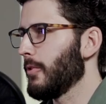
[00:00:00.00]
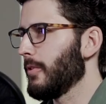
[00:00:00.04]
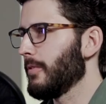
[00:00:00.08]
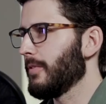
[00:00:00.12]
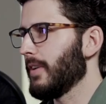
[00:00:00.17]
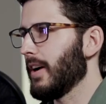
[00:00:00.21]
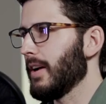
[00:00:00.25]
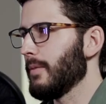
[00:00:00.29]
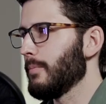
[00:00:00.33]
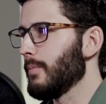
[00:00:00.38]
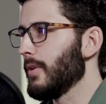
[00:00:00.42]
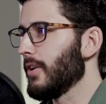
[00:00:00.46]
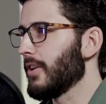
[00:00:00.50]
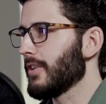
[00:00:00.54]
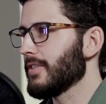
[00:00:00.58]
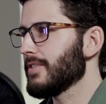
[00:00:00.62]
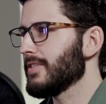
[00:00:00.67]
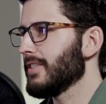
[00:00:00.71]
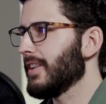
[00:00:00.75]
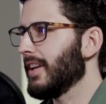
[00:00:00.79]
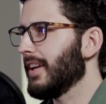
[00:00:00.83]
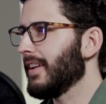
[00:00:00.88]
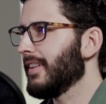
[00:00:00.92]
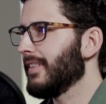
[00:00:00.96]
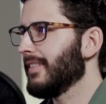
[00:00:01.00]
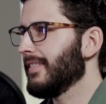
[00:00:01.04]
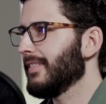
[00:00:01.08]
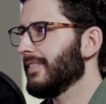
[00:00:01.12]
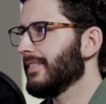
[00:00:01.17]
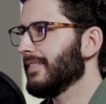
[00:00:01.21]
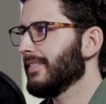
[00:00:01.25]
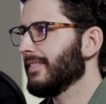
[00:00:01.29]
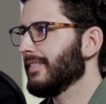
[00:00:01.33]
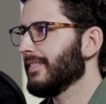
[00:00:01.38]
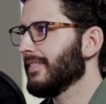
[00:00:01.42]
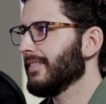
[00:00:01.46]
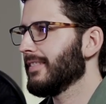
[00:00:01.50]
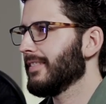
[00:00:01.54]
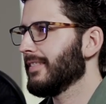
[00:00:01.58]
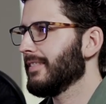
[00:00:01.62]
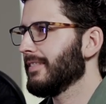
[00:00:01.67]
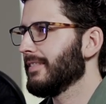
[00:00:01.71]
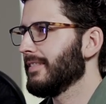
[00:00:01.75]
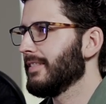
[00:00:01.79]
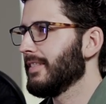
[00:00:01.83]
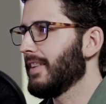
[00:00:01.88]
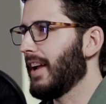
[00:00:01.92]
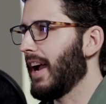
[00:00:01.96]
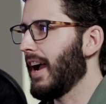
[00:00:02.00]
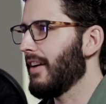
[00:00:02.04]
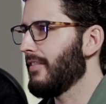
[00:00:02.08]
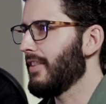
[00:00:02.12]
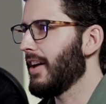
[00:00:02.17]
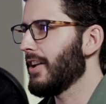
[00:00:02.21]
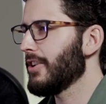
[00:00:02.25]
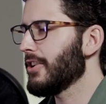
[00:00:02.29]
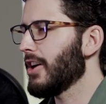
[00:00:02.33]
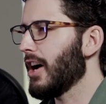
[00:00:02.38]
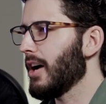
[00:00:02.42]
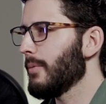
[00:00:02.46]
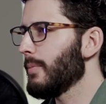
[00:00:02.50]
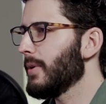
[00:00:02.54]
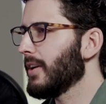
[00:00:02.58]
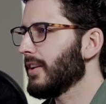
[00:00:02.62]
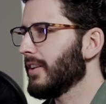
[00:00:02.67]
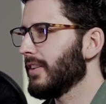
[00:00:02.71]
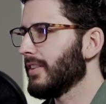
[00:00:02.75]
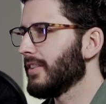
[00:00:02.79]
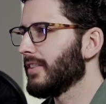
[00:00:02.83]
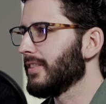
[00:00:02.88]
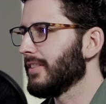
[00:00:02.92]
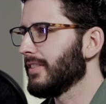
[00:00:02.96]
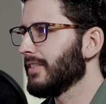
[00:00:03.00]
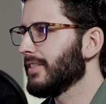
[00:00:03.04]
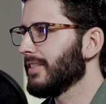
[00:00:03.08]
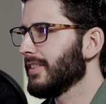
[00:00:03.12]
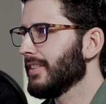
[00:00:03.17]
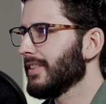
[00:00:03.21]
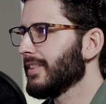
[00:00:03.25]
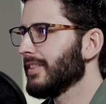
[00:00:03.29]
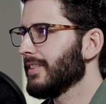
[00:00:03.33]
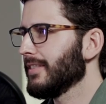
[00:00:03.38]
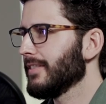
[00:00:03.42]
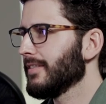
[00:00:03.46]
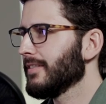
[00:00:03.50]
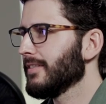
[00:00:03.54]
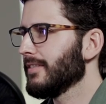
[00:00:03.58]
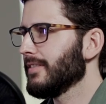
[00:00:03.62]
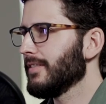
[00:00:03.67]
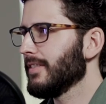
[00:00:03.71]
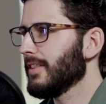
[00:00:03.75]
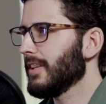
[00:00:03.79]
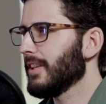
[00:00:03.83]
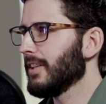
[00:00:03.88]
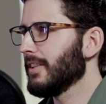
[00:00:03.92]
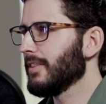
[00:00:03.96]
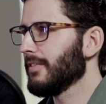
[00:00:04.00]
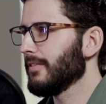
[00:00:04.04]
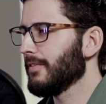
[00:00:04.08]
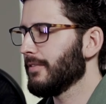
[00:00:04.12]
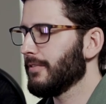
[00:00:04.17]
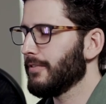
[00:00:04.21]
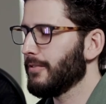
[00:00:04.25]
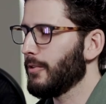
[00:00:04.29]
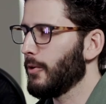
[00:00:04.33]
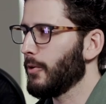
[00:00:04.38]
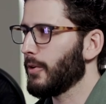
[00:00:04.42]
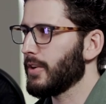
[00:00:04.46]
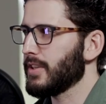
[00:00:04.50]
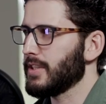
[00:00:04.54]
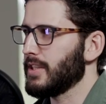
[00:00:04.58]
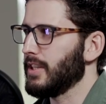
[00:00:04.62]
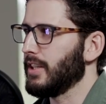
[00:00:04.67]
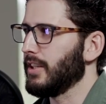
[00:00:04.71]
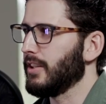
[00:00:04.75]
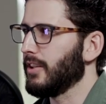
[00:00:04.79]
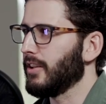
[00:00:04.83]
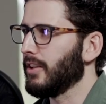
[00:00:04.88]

or five books that have that topic and yeah you can focus in